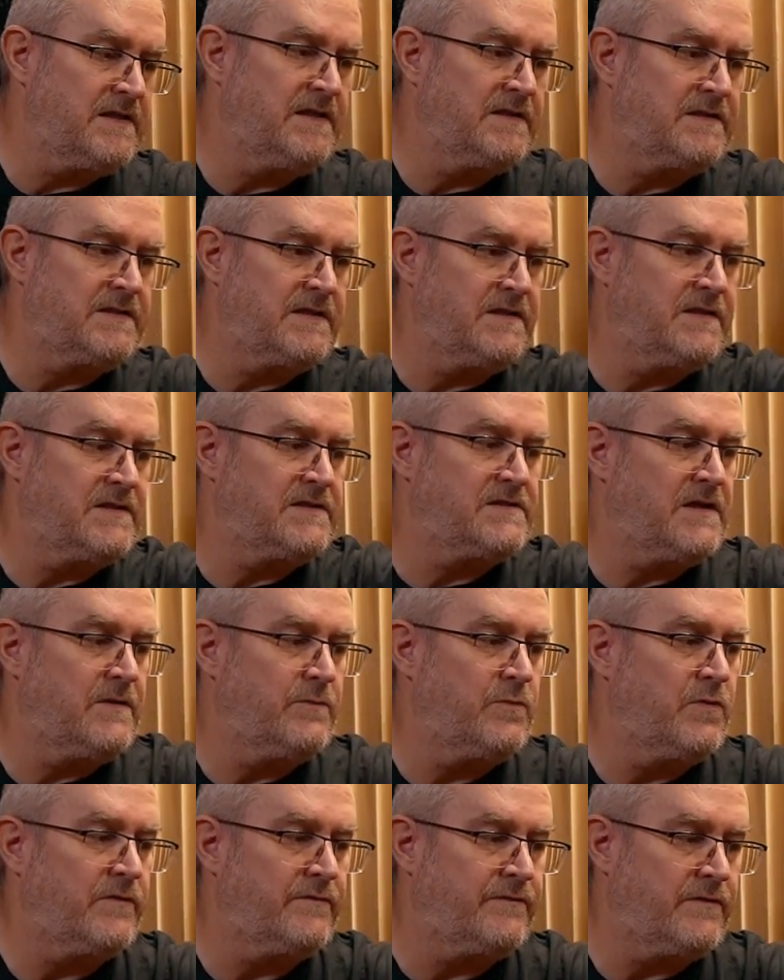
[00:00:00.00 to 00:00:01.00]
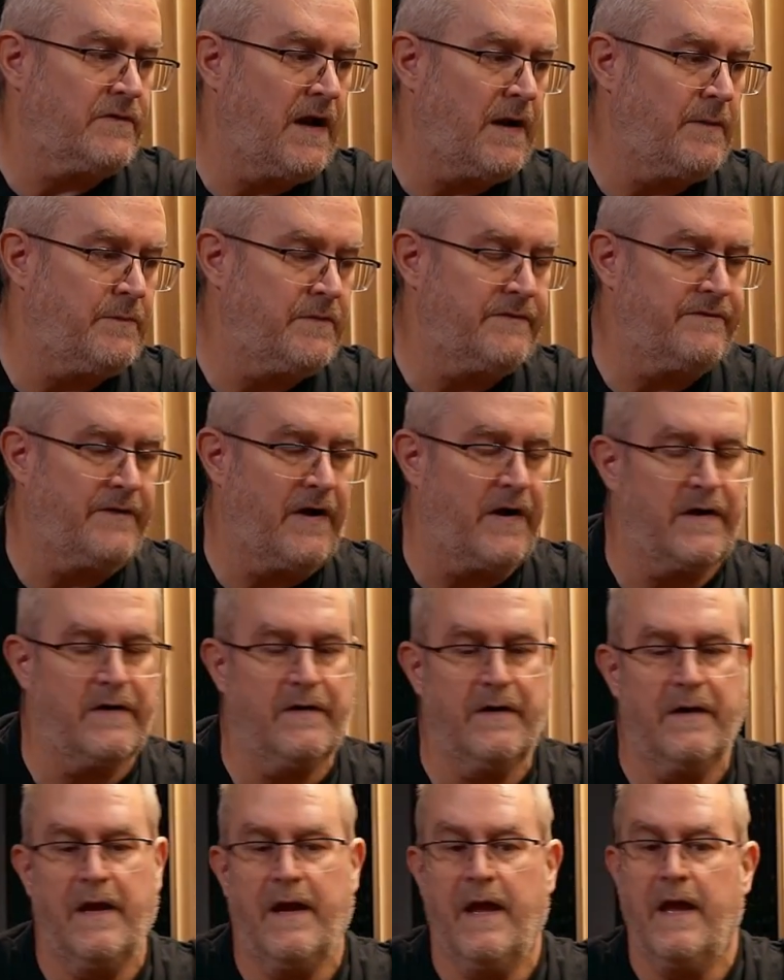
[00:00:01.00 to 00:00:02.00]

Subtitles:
into the subwoofer amplifier.